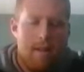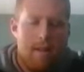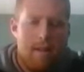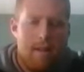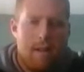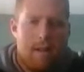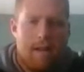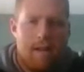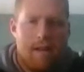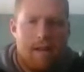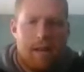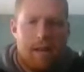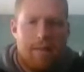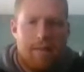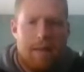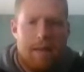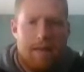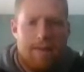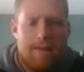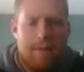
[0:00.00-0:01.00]
And
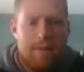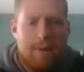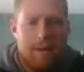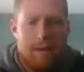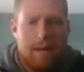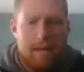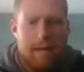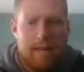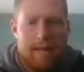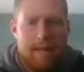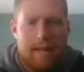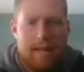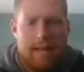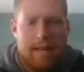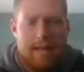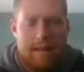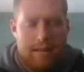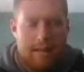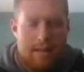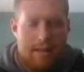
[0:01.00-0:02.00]
if you want to get
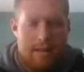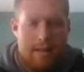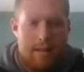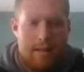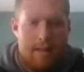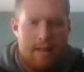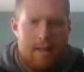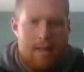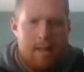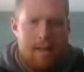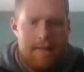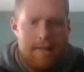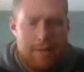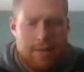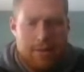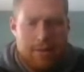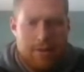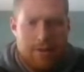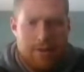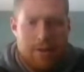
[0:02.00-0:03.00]
if you just
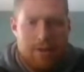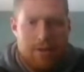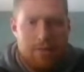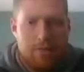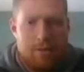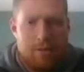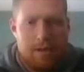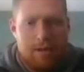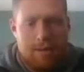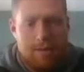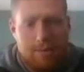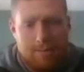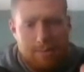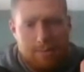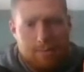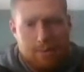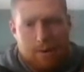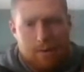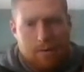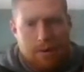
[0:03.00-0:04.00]
want to load your boat up with
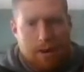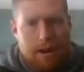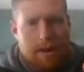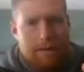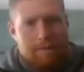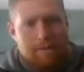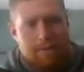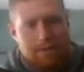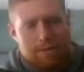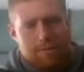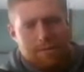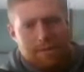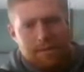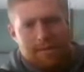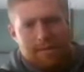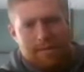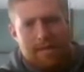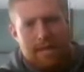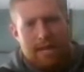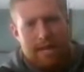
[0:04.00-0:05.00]
one rod for
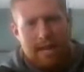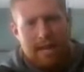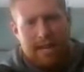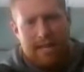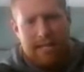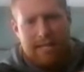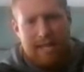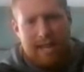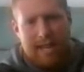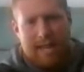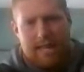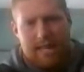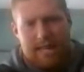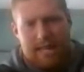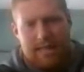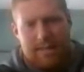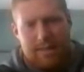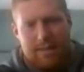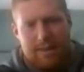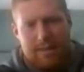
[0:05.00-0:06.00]
specific techniques,
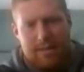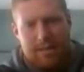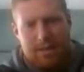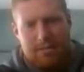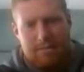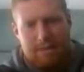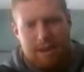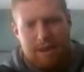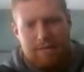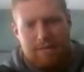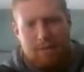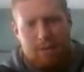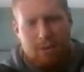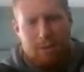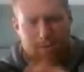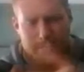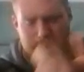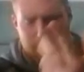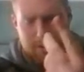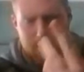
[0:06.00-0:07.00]
that's what these are made for.
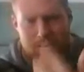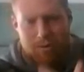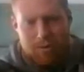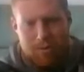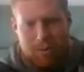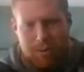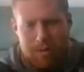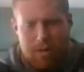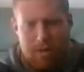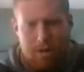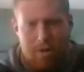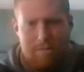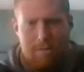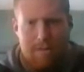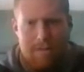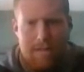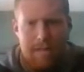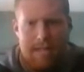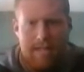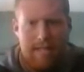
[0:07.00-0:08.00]
Of course, with the Tournament
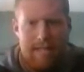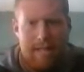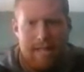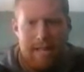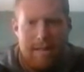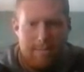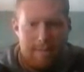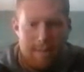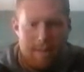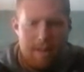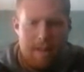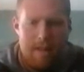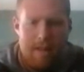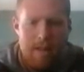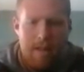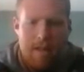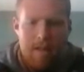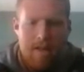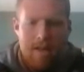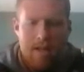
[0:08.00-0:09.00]
ZX name,
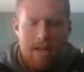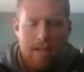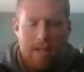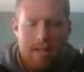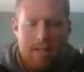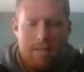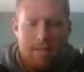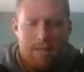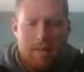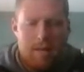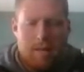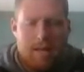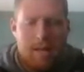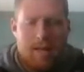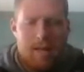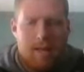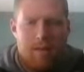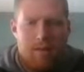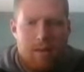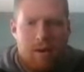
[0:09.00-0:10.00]
is to be
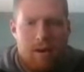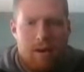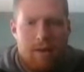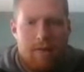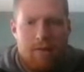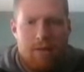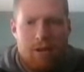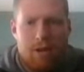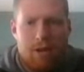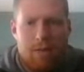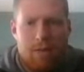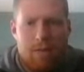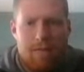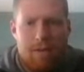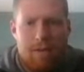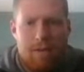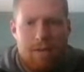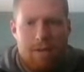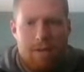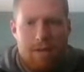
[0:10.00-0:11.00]
ready for tournament
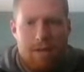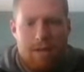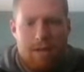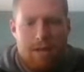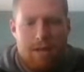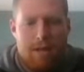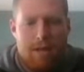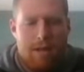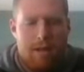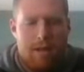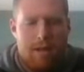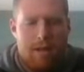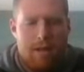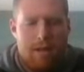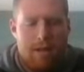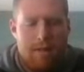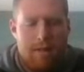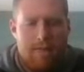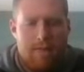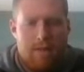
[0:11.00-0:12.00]
fishing,
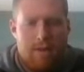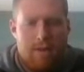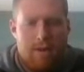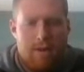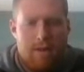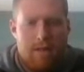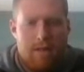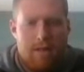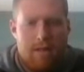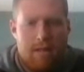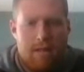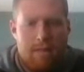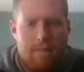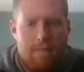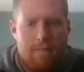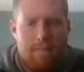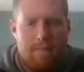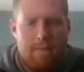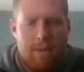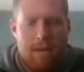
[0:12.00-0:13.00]
as far as
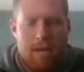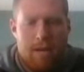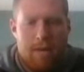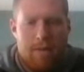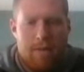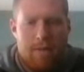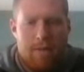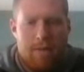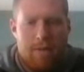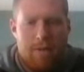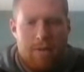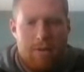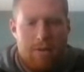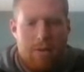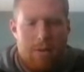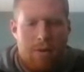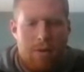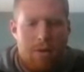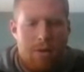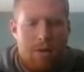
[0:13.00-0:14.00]
being able to
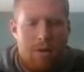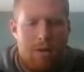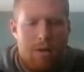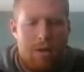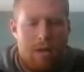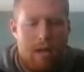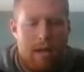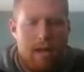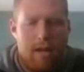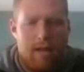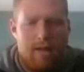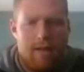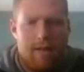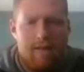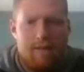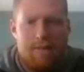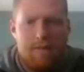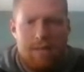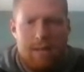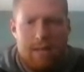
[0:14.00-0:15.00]
handle
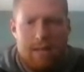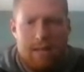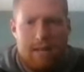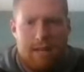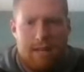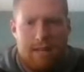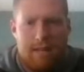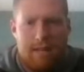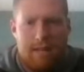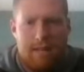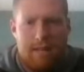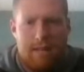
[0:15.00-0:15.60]
different techniques.